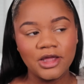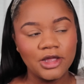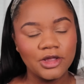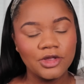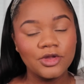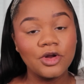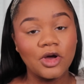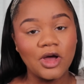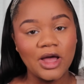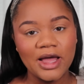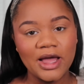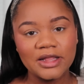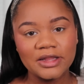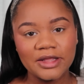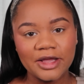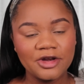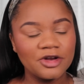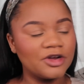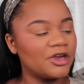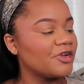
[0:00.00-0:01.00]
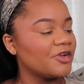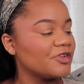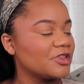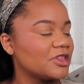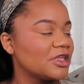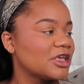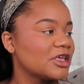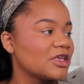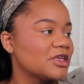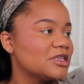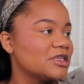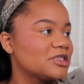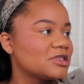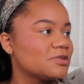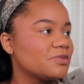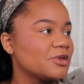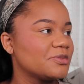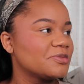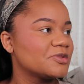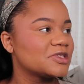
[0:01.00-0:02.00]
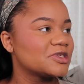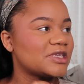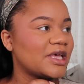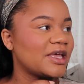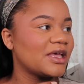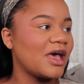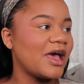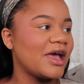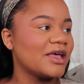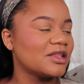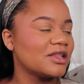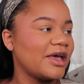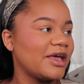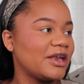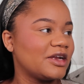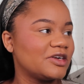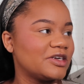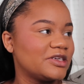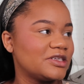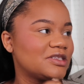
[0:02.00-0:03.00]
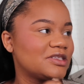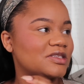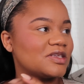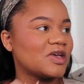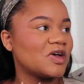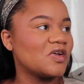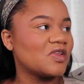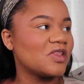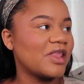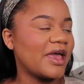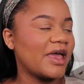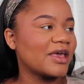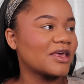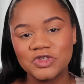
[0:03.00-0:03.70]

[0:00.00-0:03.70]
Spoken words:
you know, highlighter and everything, because people say highlighter is so like